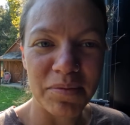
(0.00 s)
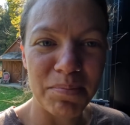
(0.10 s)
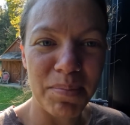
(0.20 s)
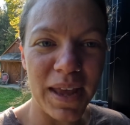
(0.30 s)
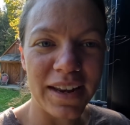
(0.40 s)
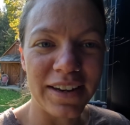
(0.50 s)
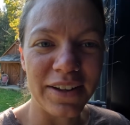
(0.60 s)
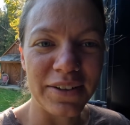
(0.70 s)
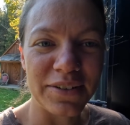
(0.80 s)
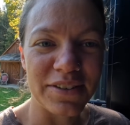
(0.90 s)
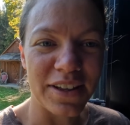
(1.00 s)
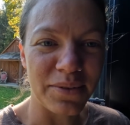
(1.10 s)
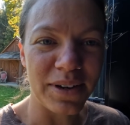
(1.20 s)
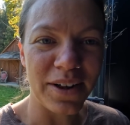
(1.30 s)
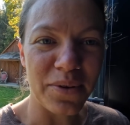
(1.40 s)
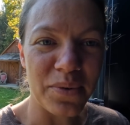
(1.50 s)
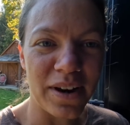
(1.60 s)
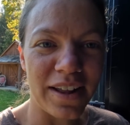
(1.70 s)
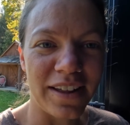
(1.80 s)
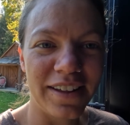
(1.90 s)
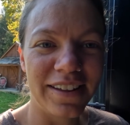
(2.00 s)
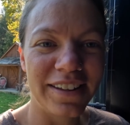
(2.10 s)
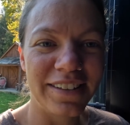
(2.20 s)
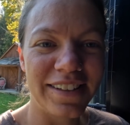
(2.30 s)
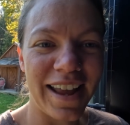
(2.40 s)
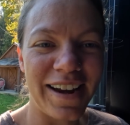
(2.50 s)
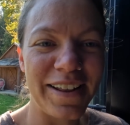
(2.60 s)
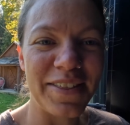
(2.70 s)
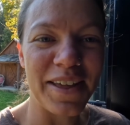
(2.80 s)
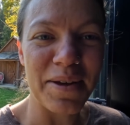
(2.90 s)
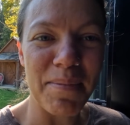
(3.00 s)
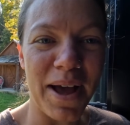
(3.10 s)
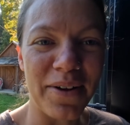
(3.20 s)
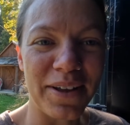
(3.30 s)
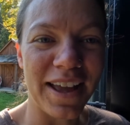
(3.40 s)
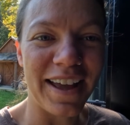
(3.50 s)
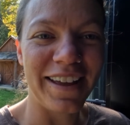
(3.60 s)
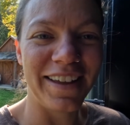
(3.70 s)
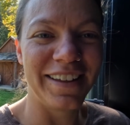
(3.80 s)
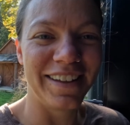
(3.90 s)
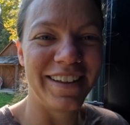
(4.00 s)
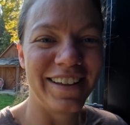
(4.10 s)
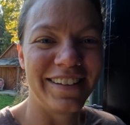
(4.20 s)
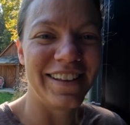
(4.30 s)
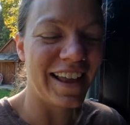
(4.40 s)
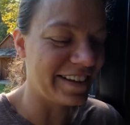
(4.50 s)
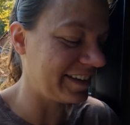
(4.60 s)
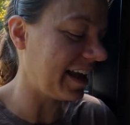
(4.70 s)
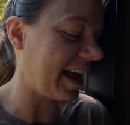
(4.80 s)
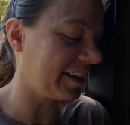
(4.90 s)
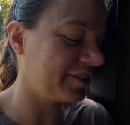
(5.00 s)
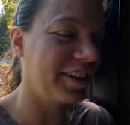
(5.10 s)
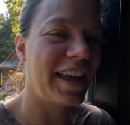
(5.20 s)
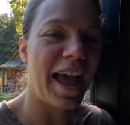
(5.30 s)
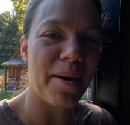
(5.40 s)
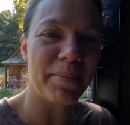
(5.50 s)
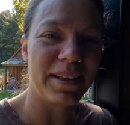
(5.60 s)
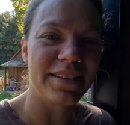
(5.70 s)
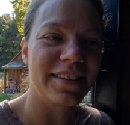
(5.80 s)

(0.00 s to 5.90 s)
Big news that we don't want to say anything about yet unless it actually happens.